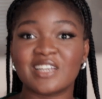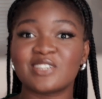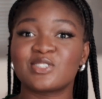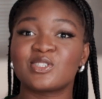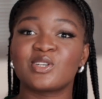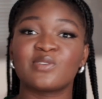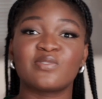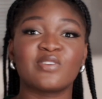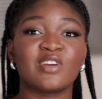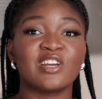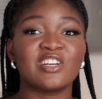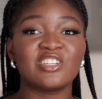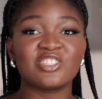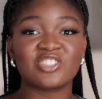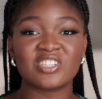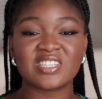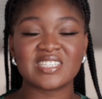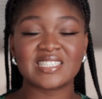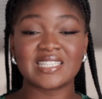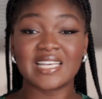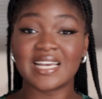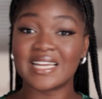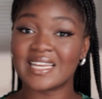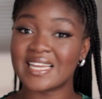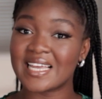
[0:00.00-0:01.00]
So if you're
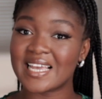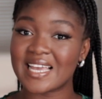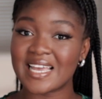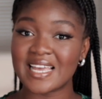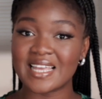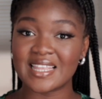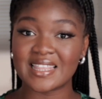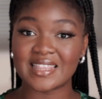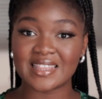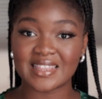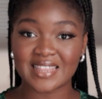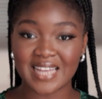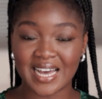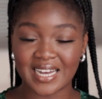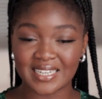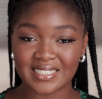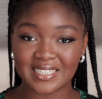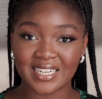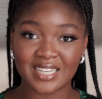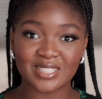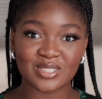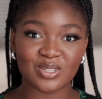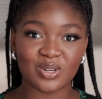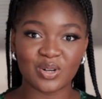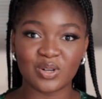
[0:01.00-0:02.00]
interested in that,
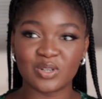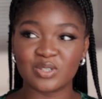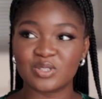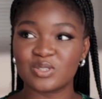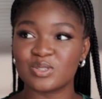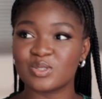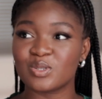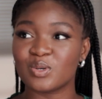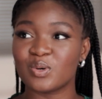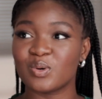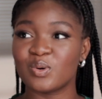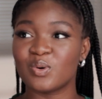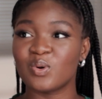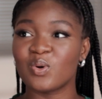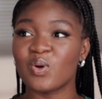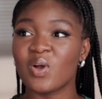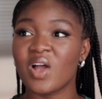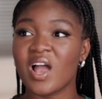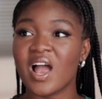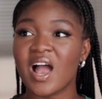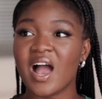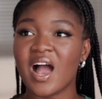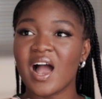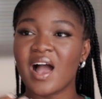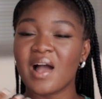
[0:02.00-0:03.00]
that's also
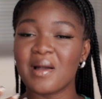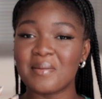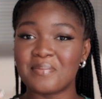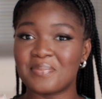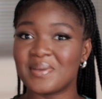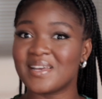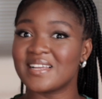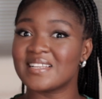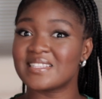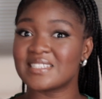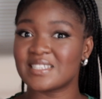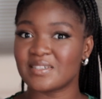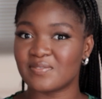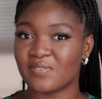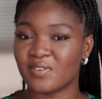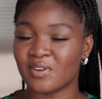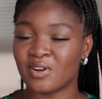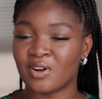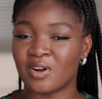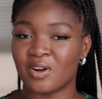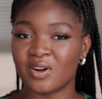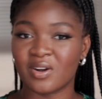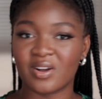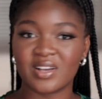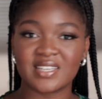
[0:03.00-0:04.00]
a bit
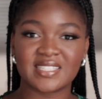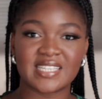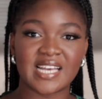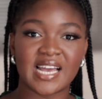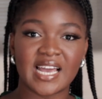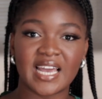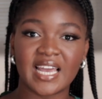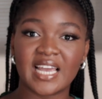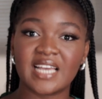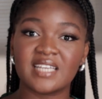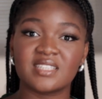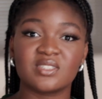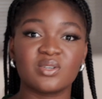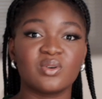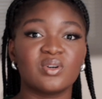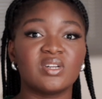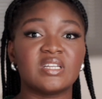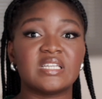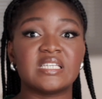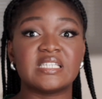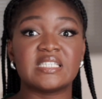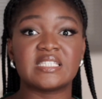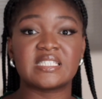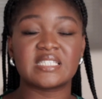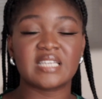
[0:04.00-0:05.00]
difficult because I ate
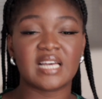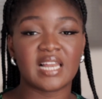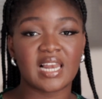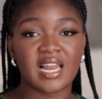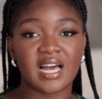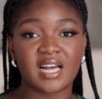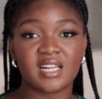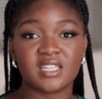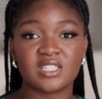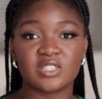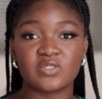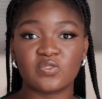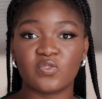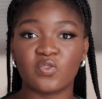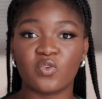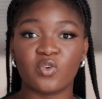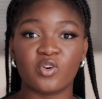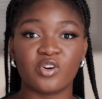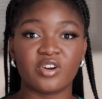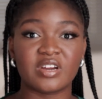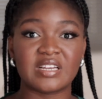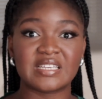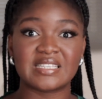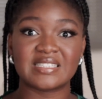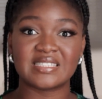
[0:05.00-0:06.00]
Oli salads
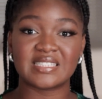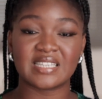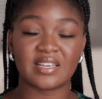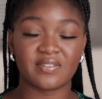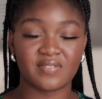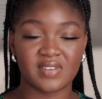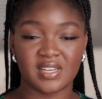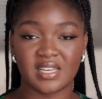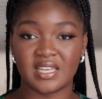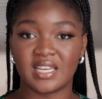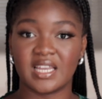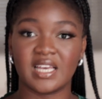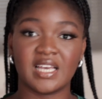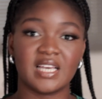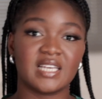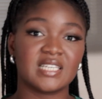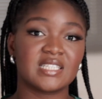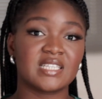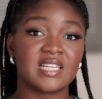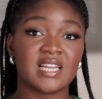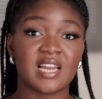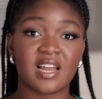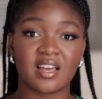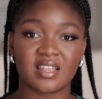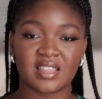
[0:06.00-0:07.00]
for 7 days,
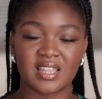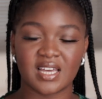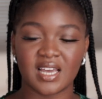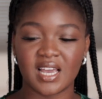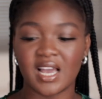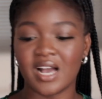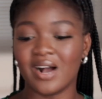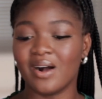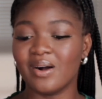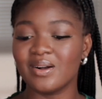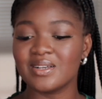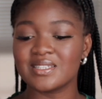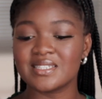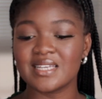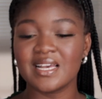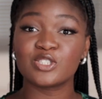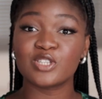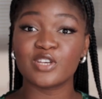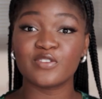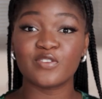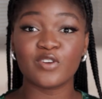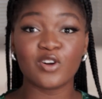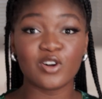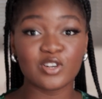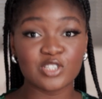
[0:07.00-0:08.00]
nothing else. So
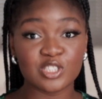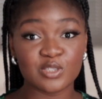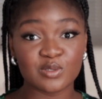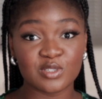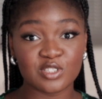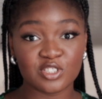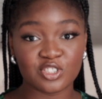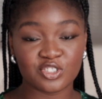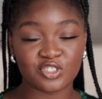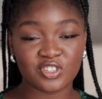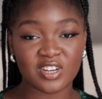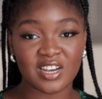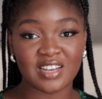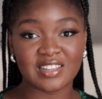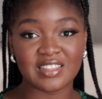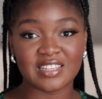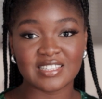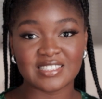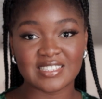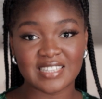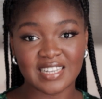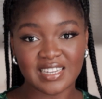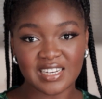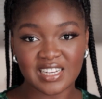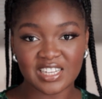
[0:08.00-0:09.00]
if you also want to try out the
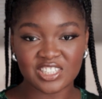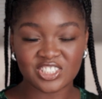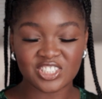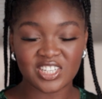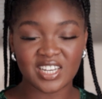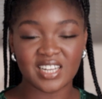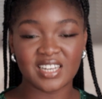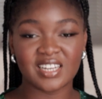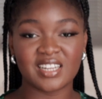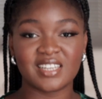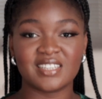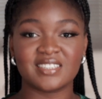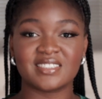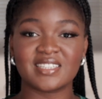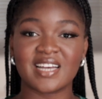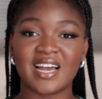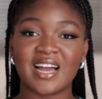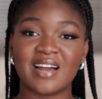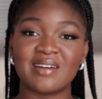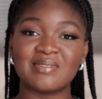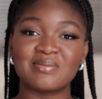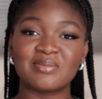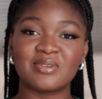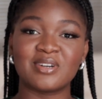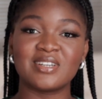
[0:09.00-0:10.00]
salad challenge,
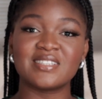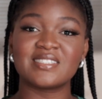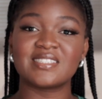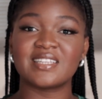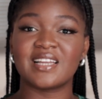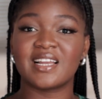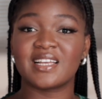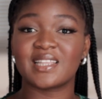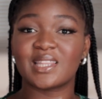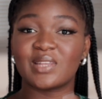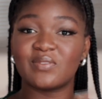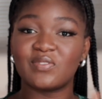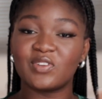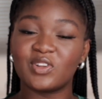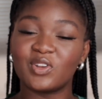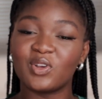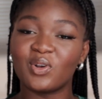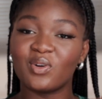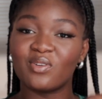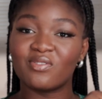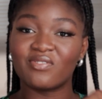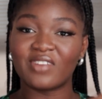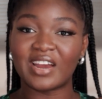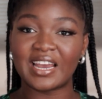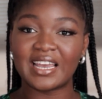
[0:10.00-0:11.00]
I'm going to link the
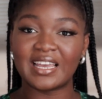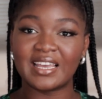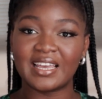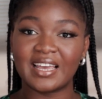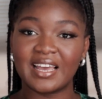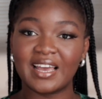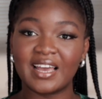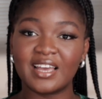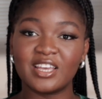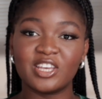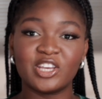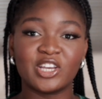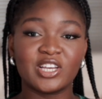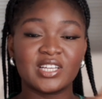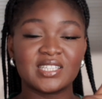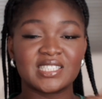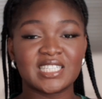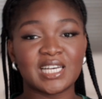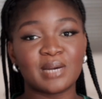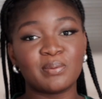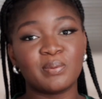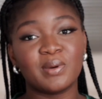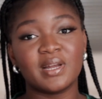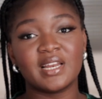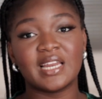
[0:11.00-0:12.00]
video right here. You can
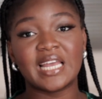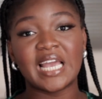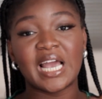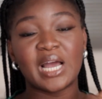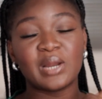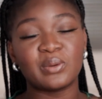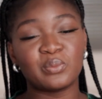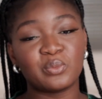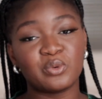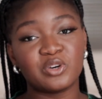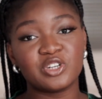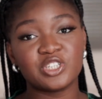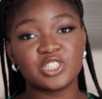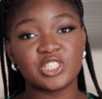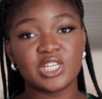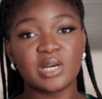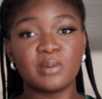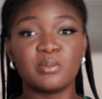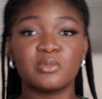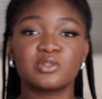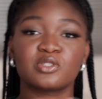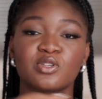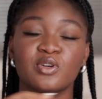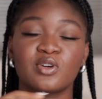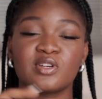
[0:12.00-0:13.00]
tap on it and watch it. I'm
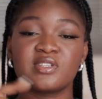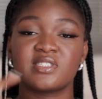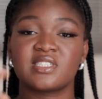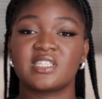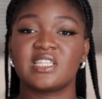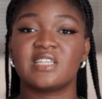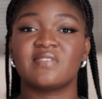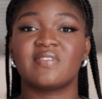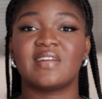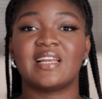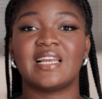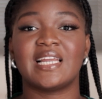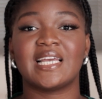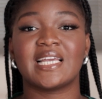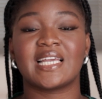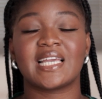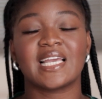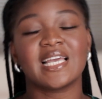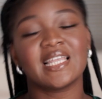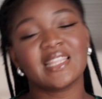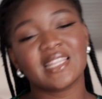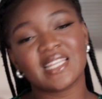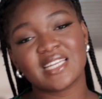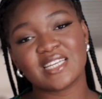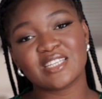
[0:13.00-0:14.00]
also going to leave a link
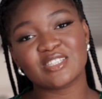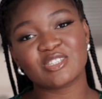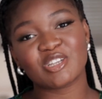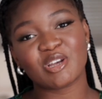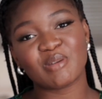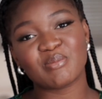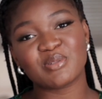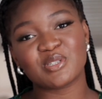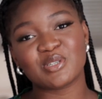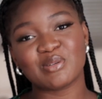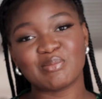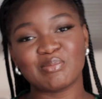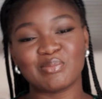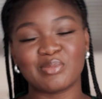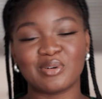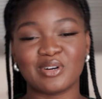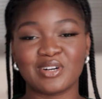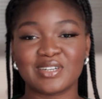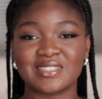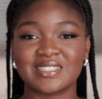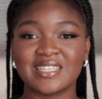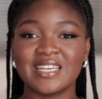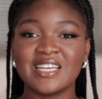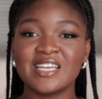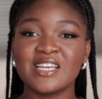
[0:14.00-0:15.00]
in the description
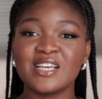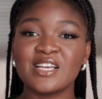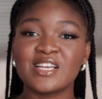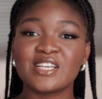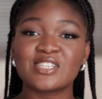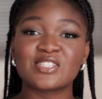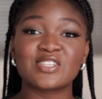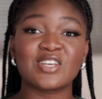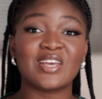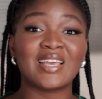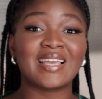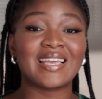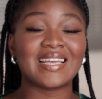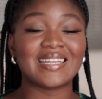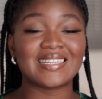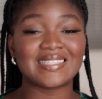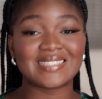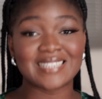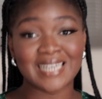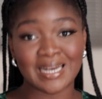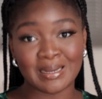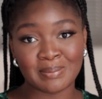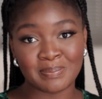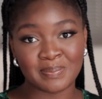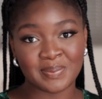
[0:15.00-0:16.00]
box so you can
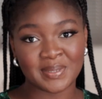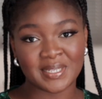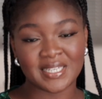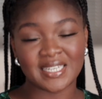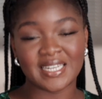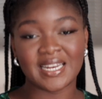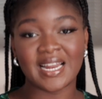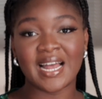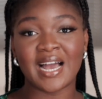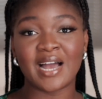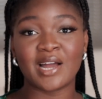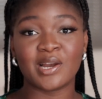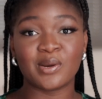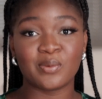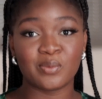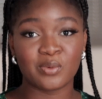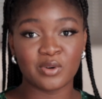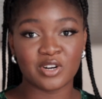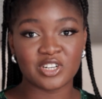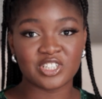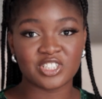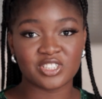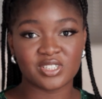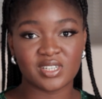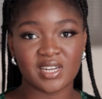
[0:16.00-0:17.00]
tap it and
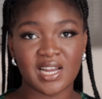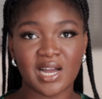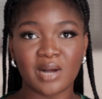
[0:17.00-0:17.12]
watch it.